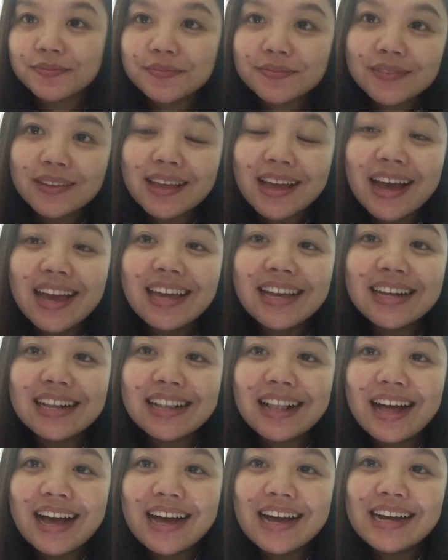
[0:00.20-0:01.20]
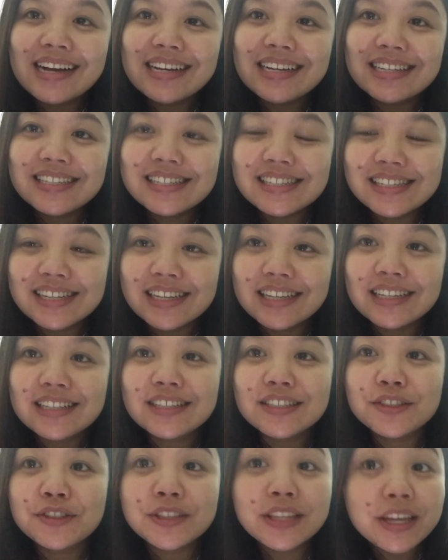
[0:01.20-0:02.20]
Hi class,
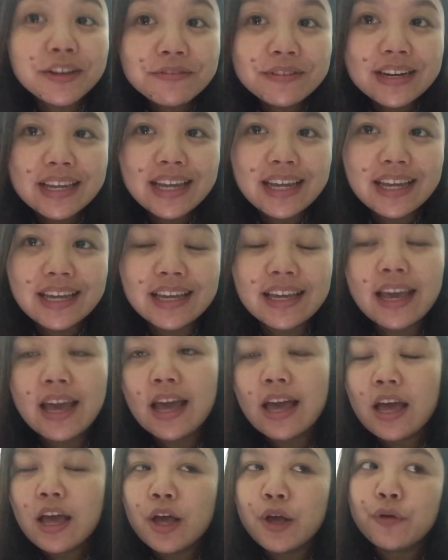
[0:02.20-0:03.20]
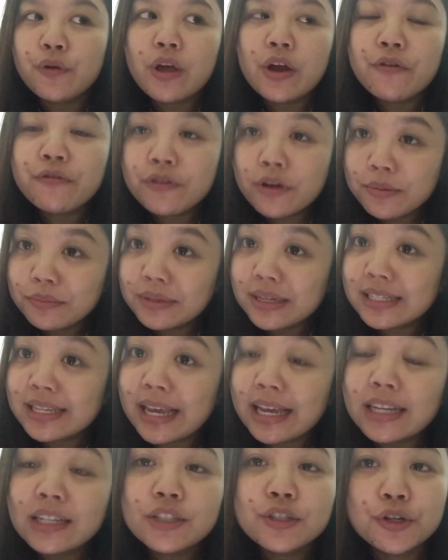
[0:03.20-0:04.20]
good evening. We are from the
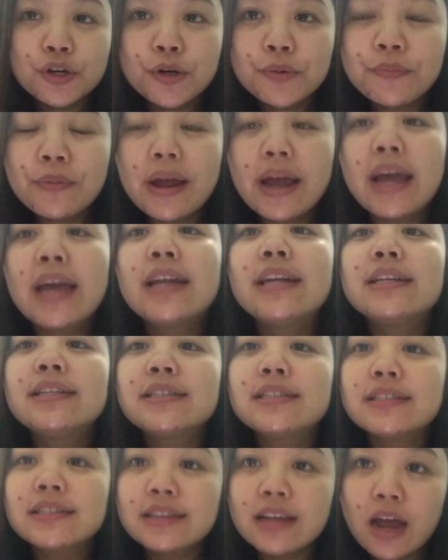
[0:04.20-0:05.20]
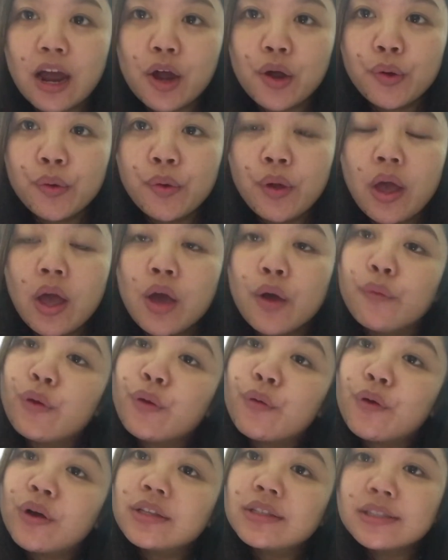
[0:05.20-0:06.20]
second group and now we
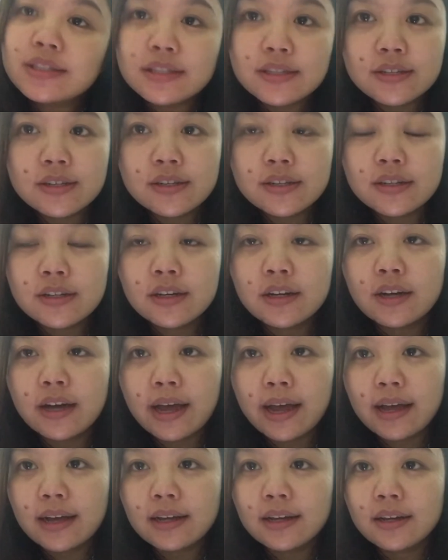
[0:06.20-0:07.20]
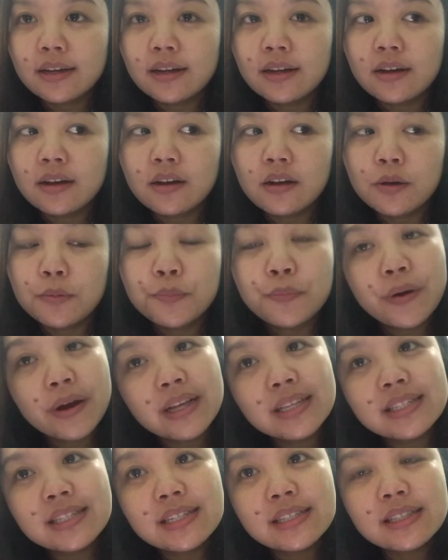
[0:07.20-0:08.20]
want to
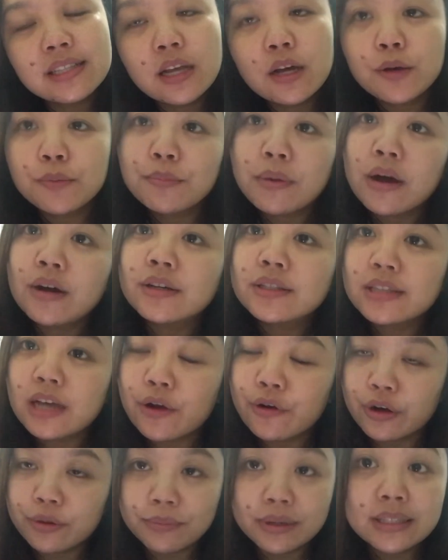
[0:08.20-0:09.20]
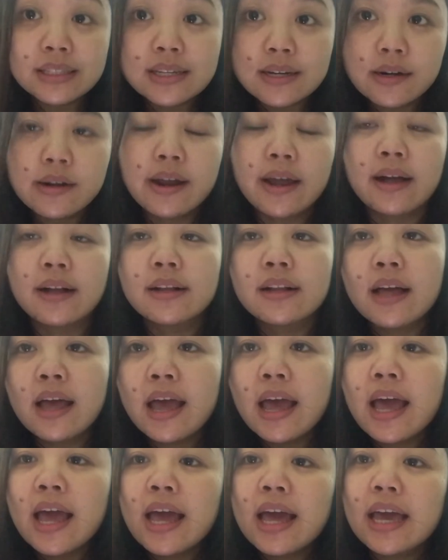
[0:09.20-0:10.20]
present about our material,
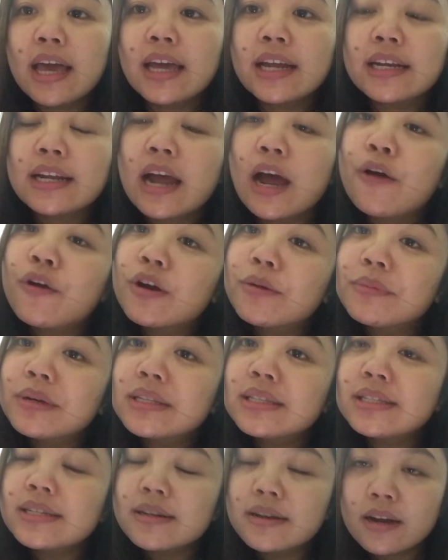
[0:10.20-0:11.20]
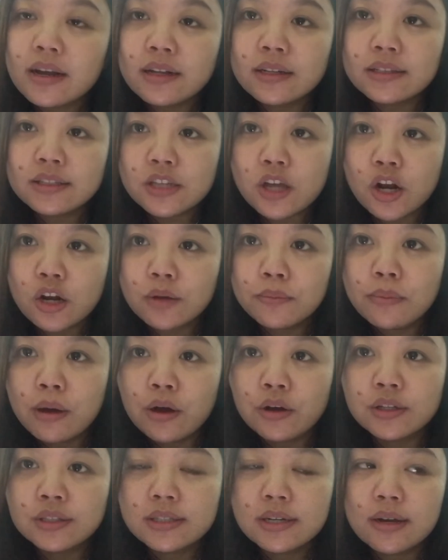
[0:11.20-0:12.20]
and our material talk
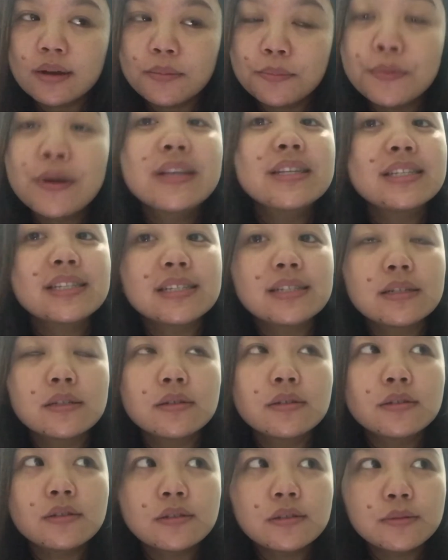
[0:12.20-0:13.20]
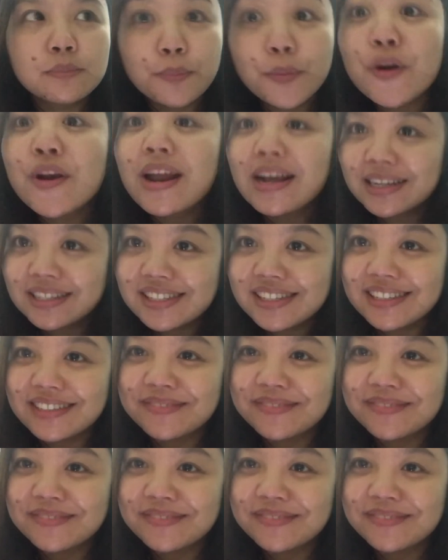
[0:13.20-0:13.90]
about production.